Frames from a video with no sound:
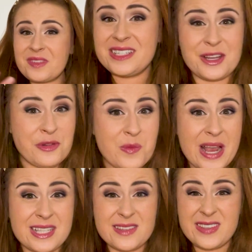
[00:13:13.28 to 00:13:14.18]
different
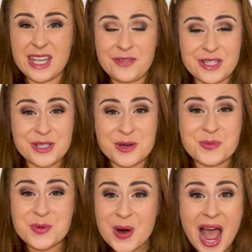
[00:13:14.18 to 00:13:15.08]
ways of gifting your
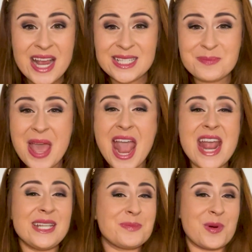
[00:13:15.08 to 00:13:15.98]

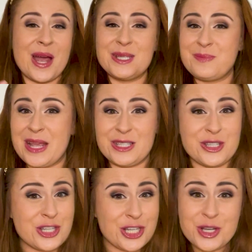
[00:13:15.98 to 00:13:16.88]
bridesmaids, bridesmaids'
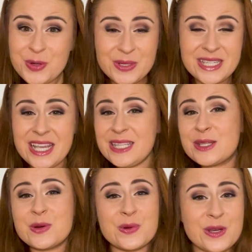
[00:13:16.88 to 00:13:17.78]
duties,
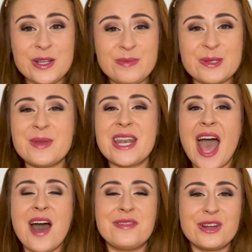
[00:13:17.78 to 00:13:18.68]
groomsmen.
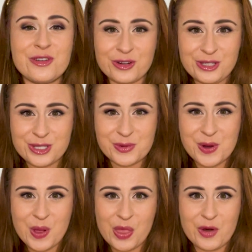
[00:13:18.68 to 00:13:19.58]
Have a good
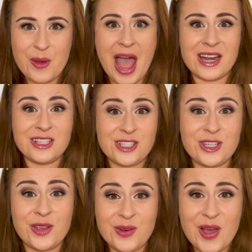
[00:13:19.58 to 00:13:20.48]
scroll through and
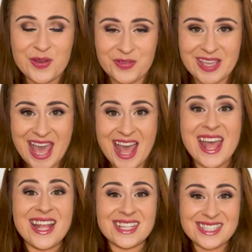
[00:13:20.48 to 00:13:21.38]
do not forget
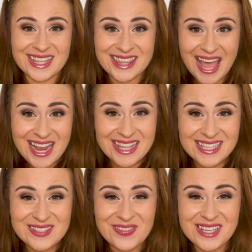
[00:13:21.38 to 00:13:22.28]
to like
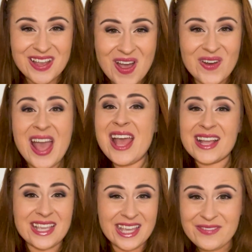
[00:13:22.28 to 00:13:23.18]
this video,
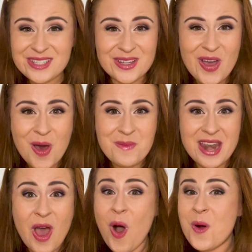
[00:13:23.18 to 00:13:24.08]
give us a
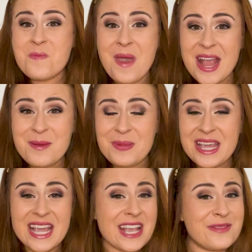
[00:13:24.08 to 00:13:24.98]
comment, or
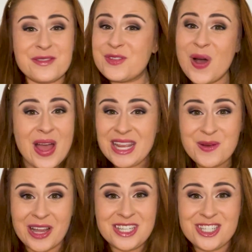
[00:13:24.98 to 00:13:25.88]
maybe if you've got any
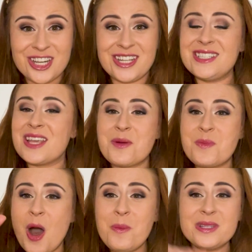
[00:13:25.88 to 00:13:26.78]
questions,
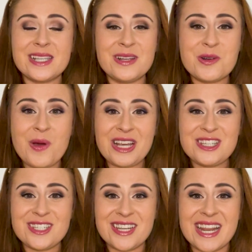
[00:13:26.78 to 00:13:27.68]
pop us a little
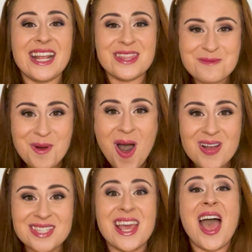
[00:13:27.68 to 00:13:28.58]
question in the
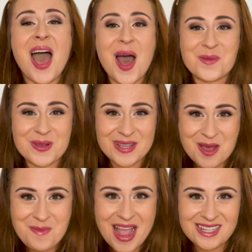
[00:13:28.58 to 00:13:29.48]
box and we'll
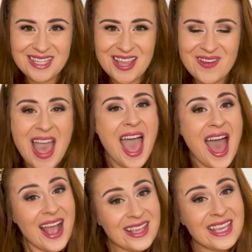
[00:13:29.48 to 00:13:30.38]
get back to you.
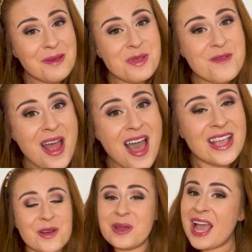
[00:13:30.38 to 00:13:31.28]
And keep your
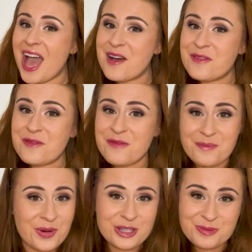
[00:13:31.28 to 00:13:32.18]
eye, we have
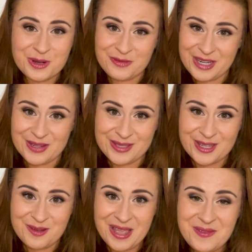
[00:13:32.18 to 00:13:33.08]
much more videos
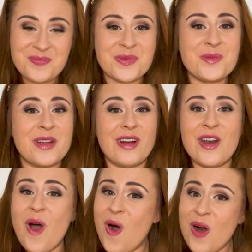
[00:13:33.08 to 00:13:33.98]
coming. We're
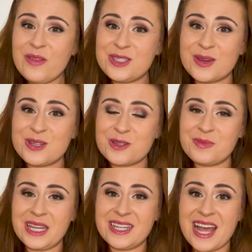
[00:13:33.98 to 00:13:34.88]
on all of social
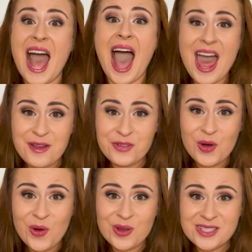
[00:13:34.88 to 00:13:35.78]
media, and of
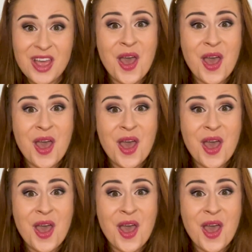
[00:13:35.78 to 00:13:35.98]
course,